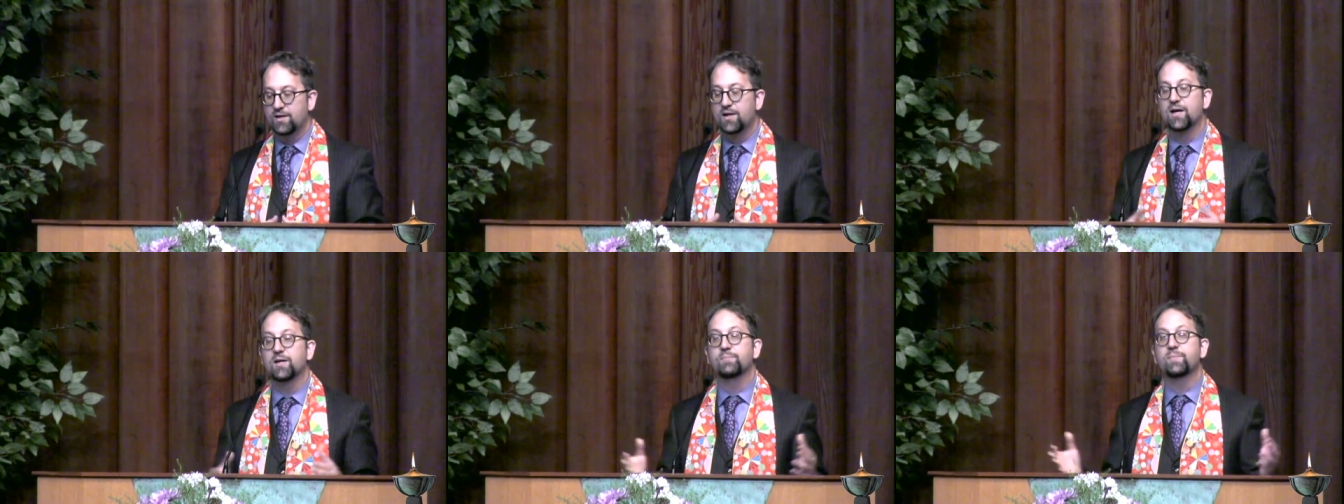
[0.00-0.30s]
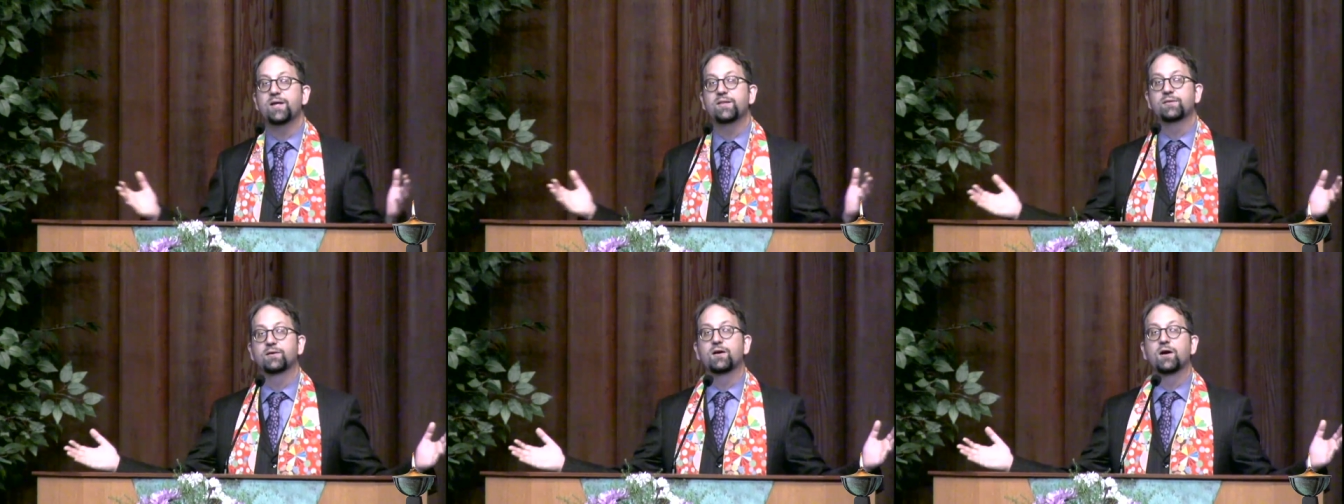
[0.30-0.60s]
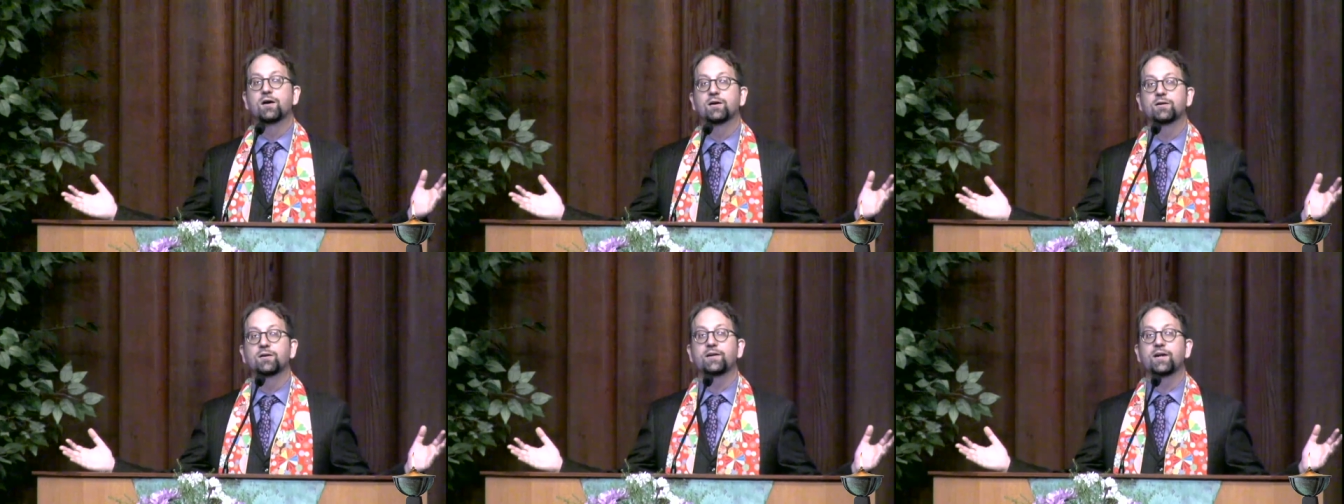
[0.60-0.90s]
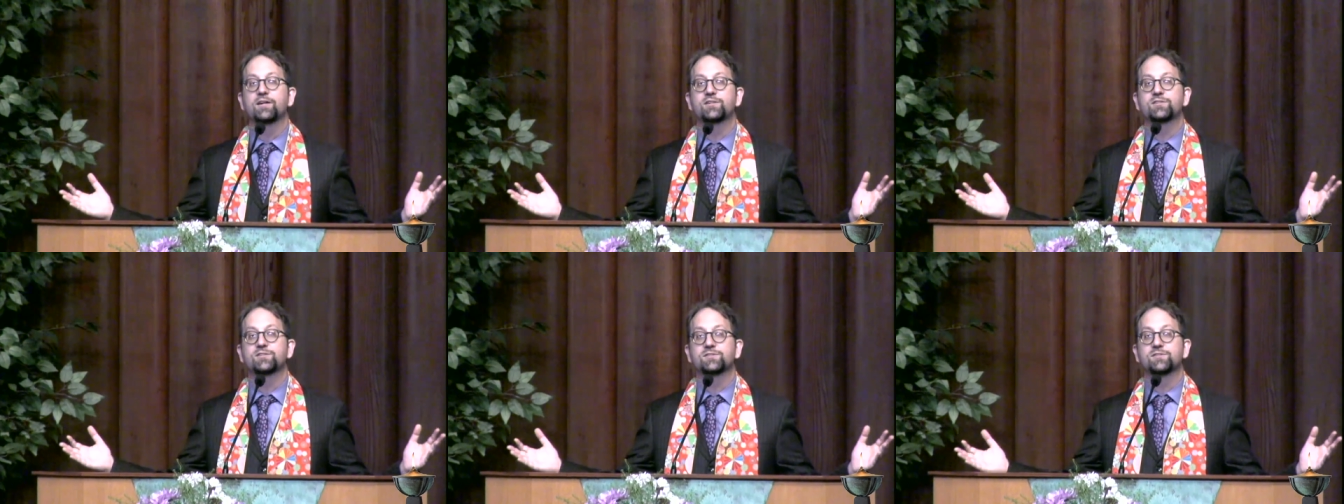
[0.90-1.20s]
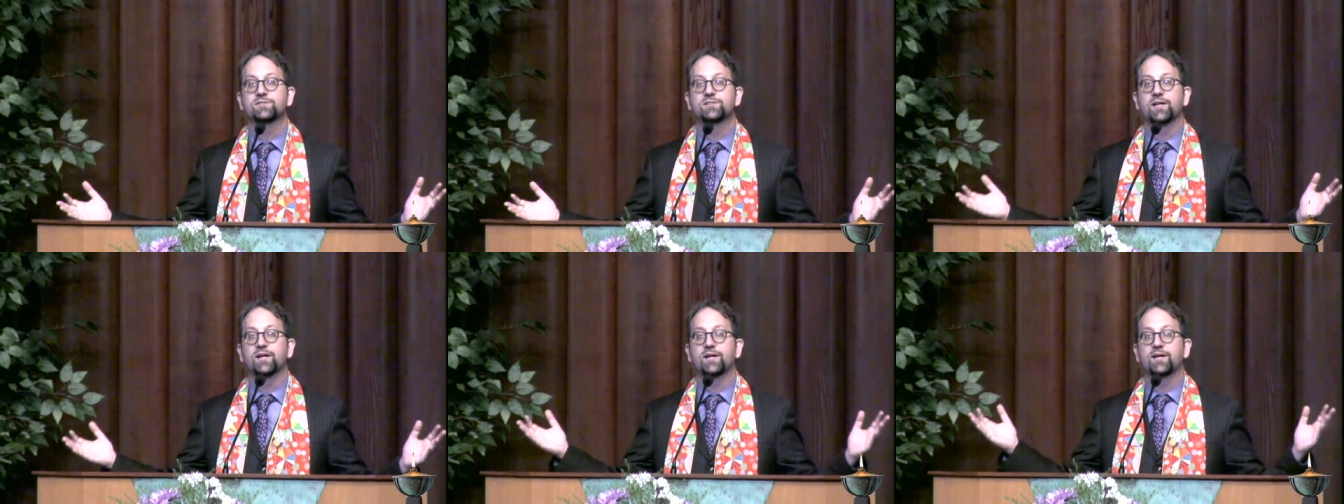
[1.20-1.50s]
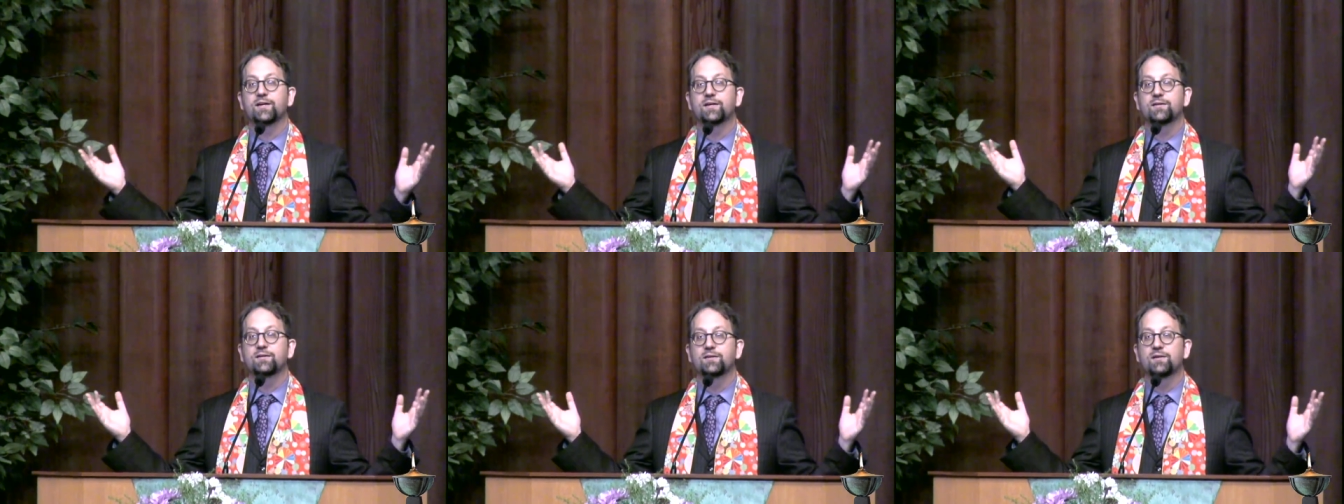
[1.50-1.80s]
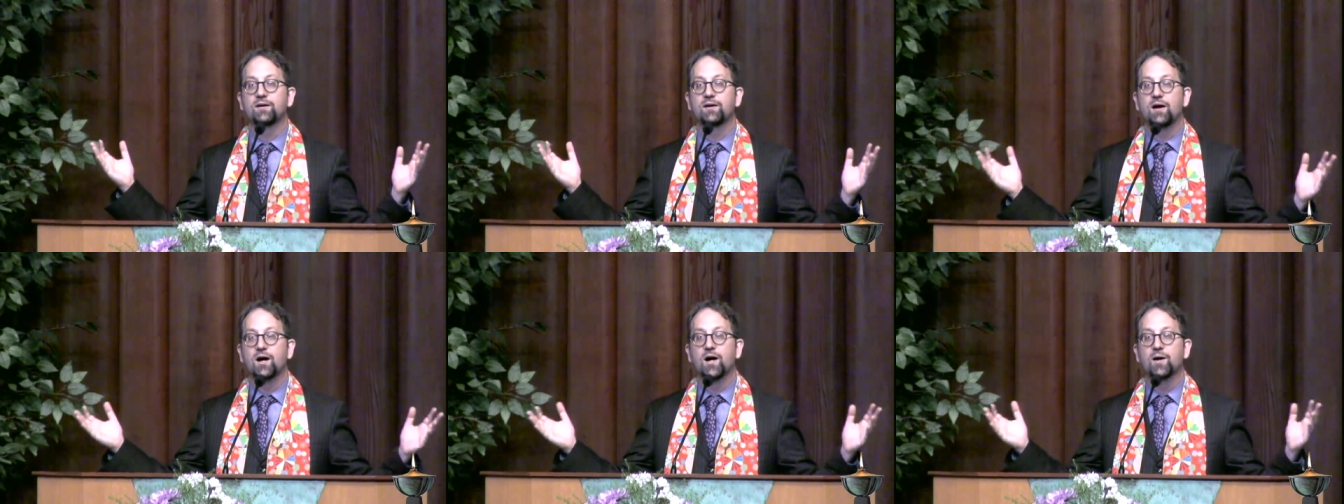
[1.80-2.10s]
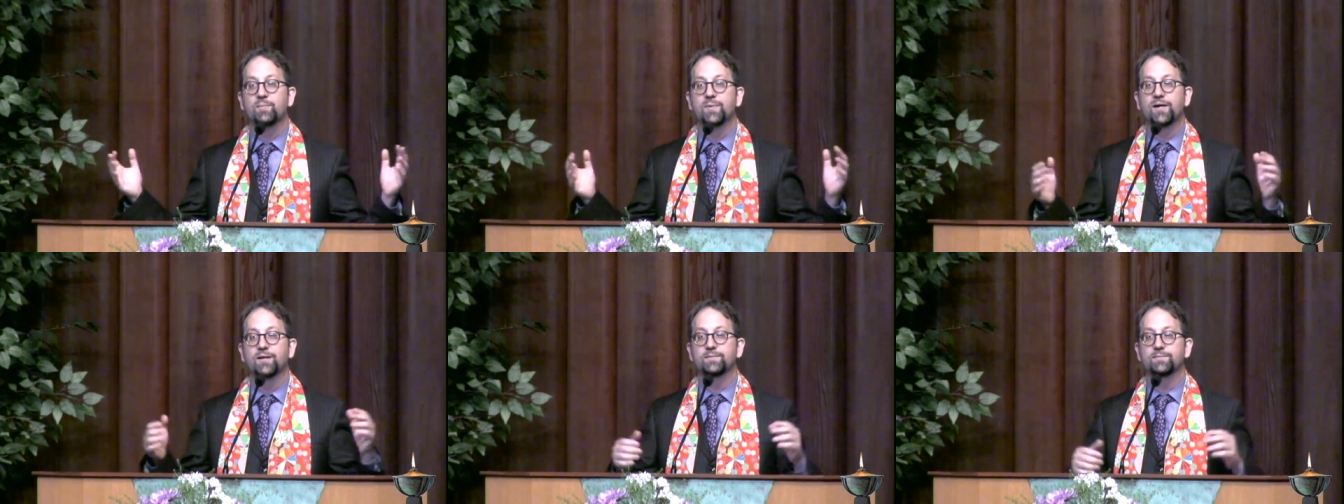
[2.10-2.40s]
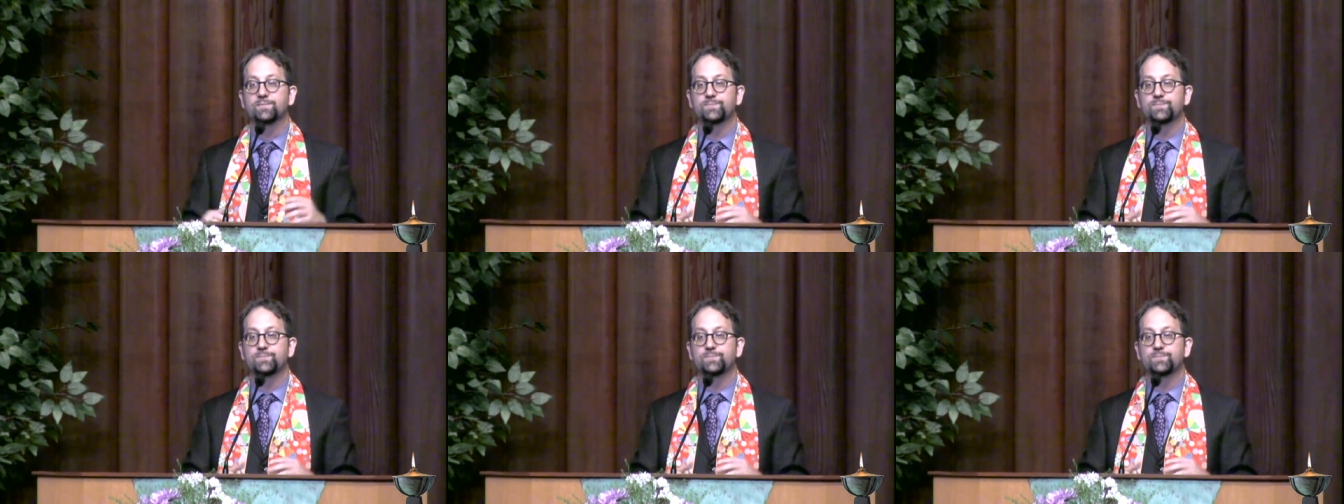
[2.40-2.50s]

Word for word: And may the congregation say, Amen.